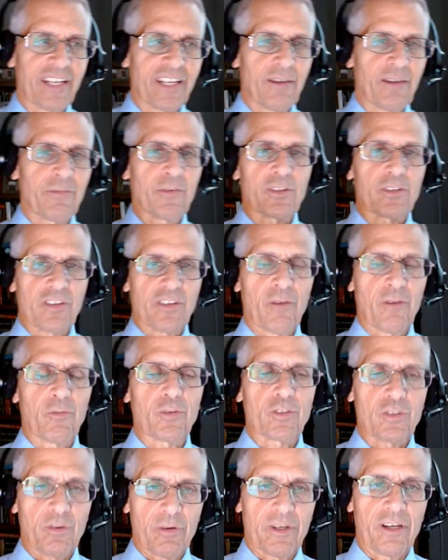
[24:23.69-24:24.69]
find out for
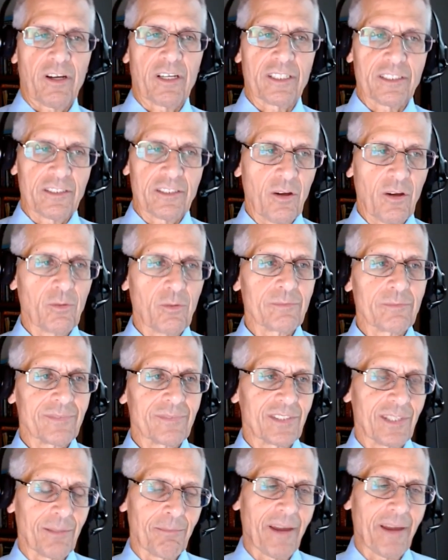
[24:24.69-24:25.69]
yourself what's going on. Don't
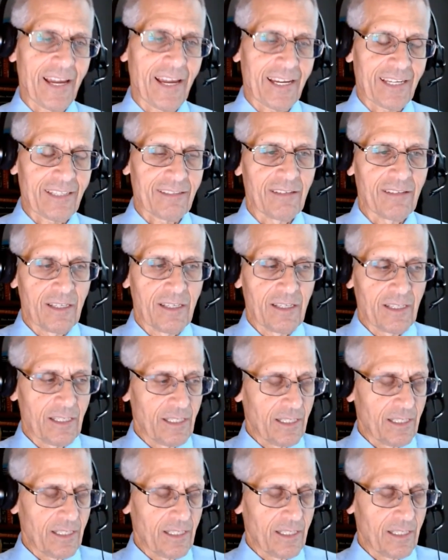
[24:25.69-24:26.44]
sit back and